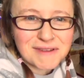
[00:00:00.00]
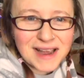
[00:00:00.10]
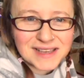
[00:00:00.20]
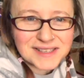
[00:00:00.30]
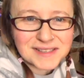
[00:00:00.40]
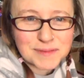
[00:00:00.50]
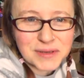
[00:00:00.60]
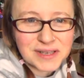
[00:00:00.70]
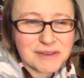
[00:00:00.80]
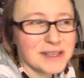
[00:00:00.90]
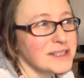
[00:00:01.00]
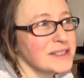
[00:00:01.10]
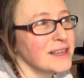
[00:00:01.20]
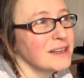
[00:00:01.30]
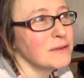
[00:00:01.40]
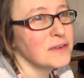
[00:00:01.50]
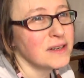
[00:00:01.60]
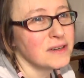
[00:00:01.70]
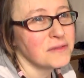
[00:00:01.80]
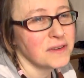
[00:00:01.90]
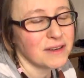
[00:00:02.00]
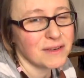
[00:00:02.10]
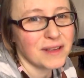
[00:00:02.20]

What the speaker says: rest period now of half an hour,